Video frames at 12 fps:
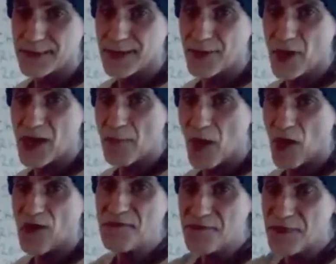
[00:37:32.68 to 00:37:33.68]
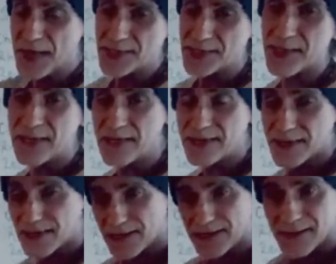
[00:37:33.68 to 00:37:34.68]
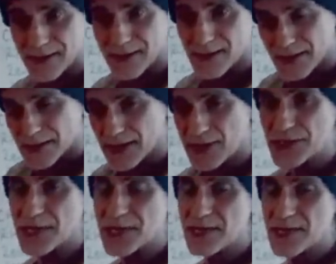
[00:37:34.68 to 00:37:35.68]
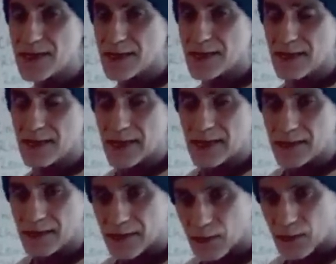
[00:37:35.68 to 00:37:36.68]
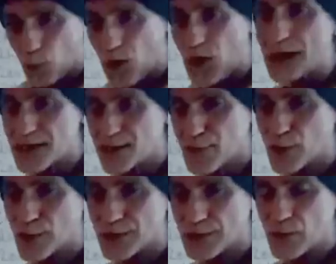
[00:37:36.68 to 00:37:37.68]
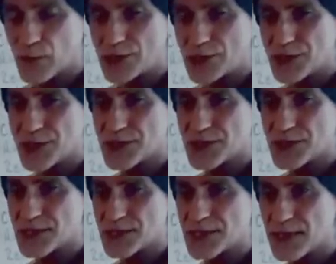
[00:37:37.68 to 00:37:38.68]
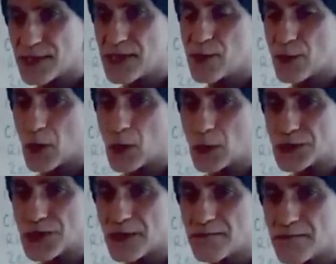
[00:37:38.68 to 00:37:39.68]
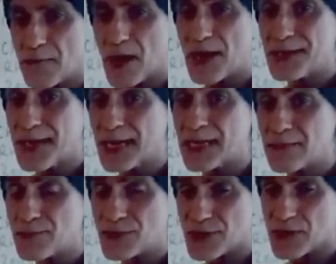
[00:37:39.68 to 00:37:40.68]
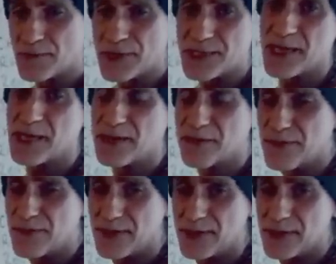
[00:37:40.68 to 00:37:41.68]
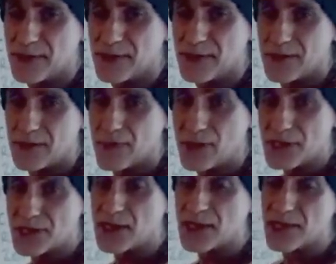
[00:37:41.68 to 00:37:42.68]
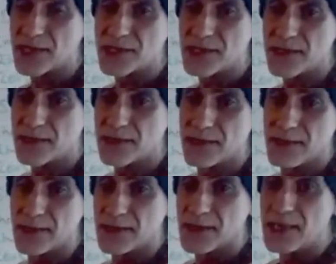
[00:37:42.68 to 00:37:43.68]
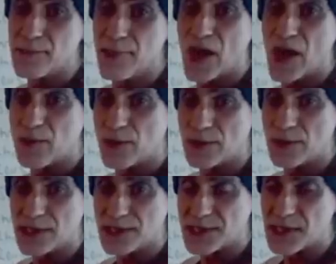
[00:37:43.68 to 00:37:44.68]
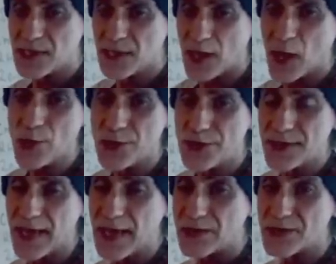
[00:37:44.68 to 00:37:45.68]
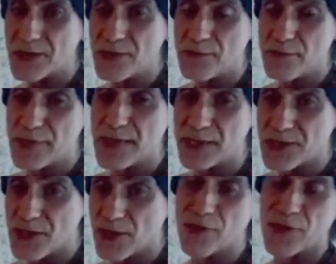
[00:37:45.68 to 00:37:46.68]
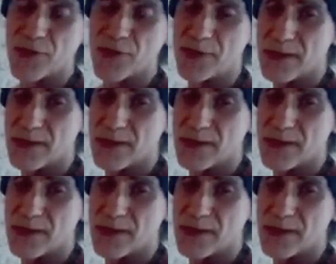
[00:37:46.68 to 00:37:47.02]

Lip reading: and I am of that estate. So you see why it's important, why Jesus said, he who calls on my name shall be saved. Because he's telling us that in the Bible it's encoded how to be a sovereign